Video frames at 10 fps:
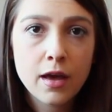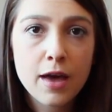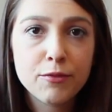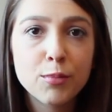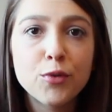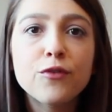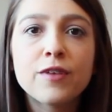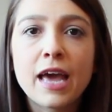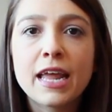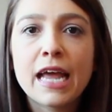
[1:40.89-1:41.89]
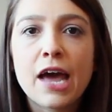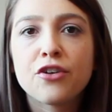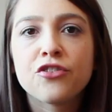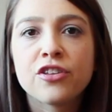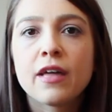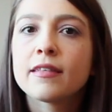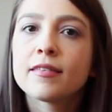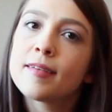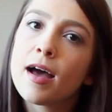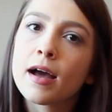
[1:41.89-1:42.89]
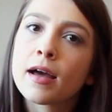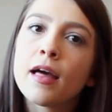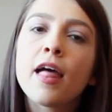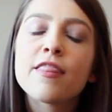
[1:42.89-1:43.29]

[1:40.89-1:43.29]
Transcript: and removing any energy that's stuck,